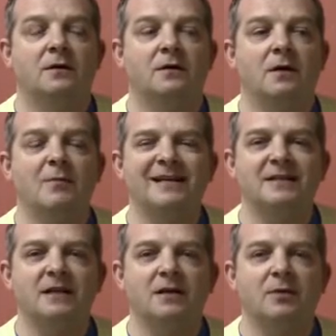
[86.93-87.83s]
It might
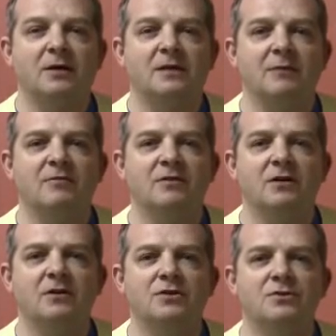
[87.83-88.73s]
take you a bit of time. If you're
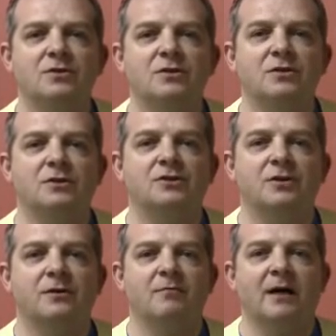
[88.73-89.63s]
not used to
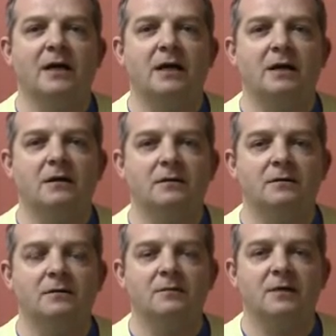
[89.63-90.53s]
tuning by ear,
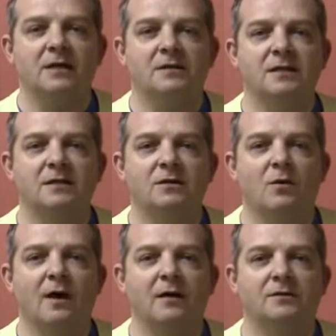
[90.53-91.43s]
it might take you
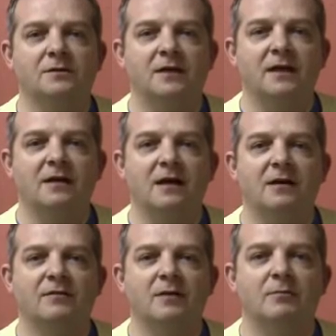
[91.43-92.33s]
a while to get the
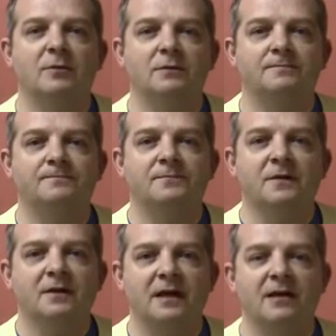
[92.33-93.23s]
hang of it, but
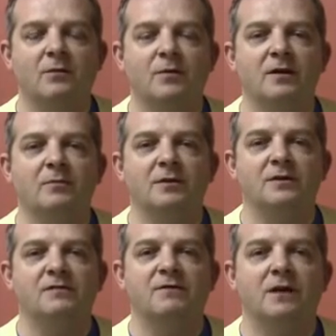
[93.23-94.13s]
carry on with it,
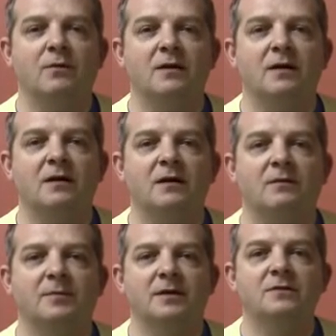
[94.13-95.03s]
persevere with it, and
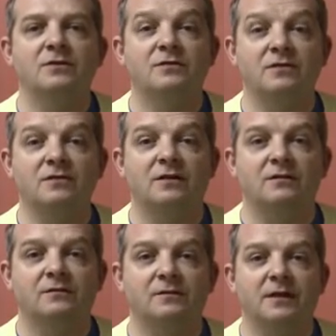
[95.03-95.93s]
it'll be a useful
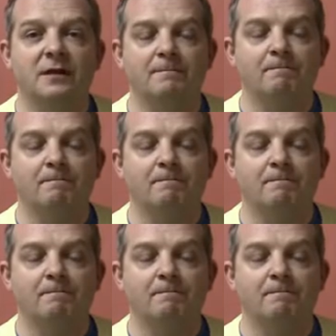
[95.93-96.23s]
skill for you.